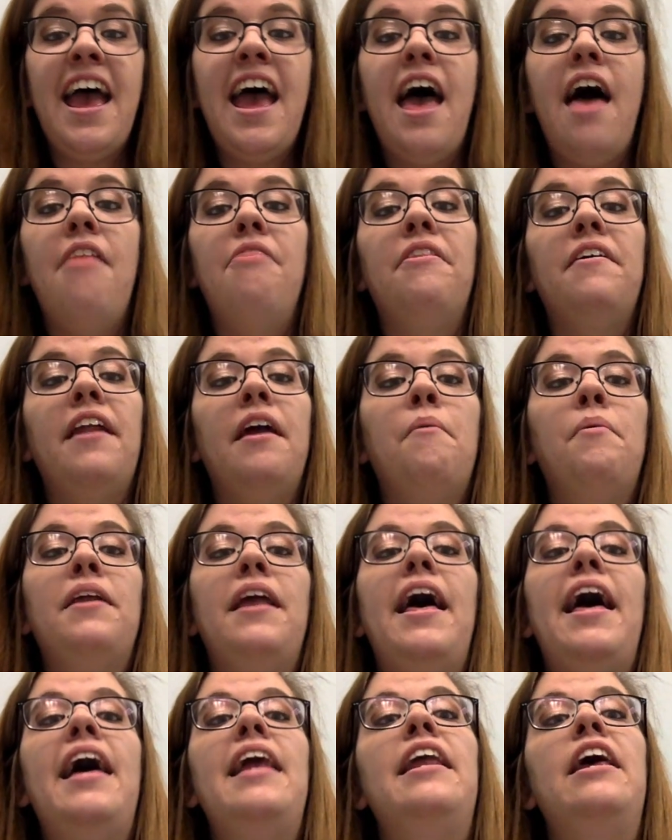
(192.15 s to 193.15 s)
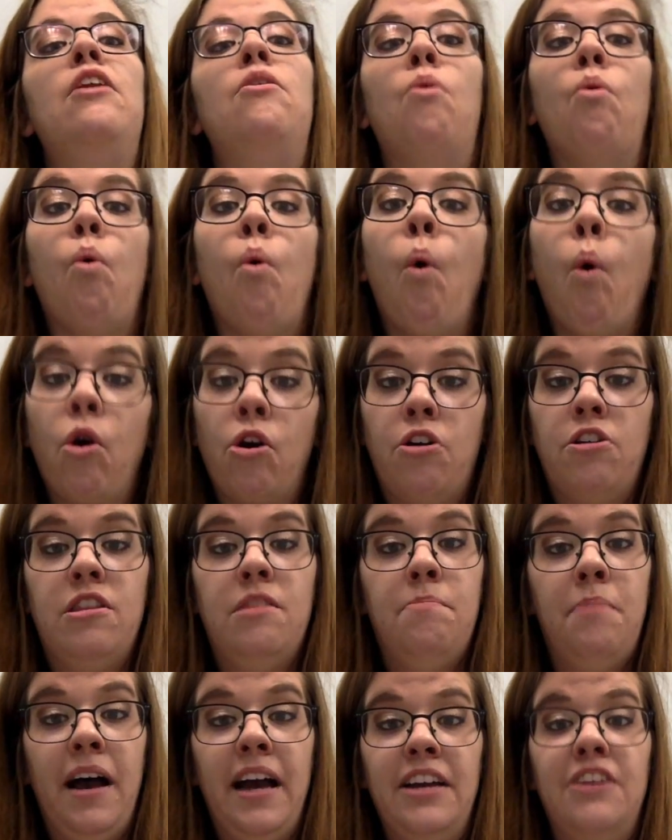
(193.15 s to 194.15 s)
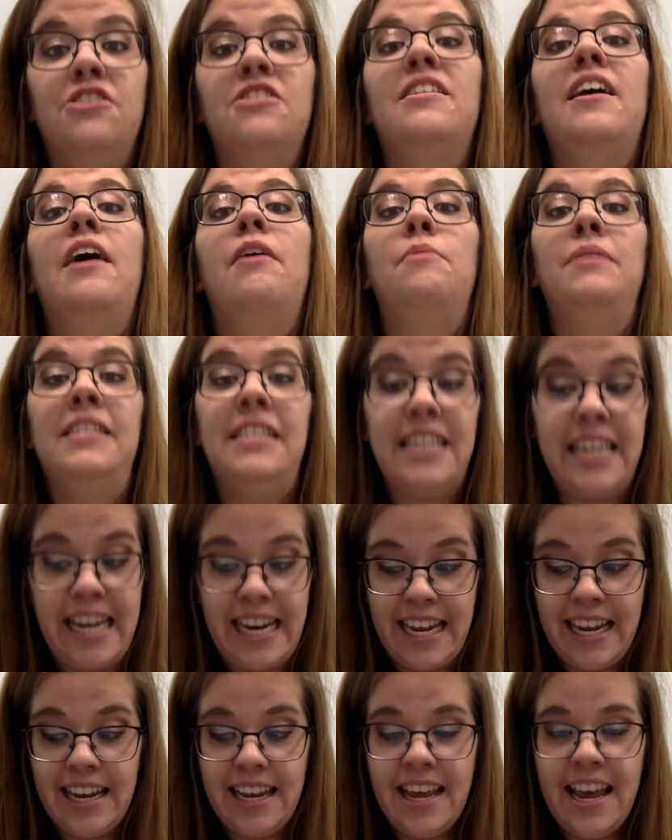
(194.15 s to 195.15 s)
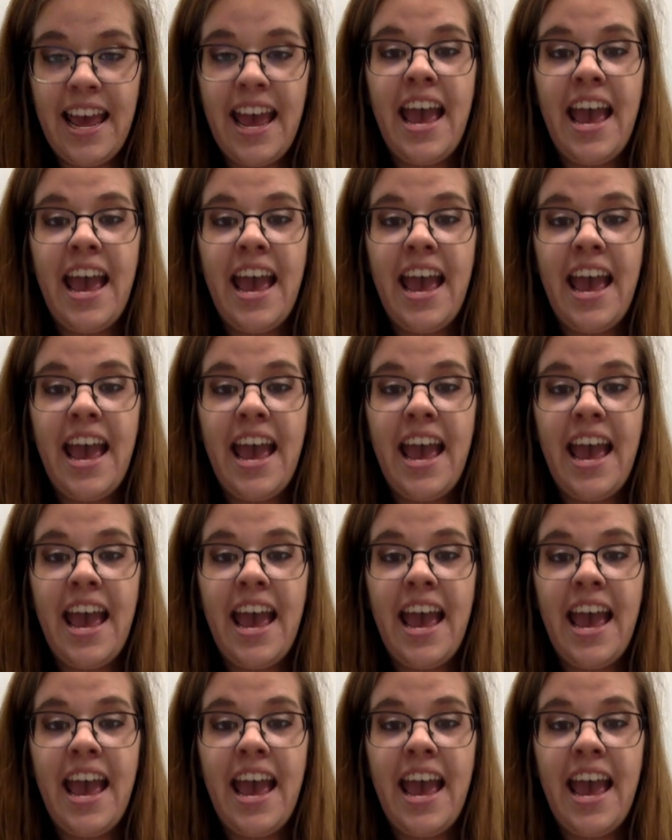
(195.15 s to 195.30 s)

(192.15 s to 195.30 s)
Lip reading: and then I went ahead and ordered the binders that was needed.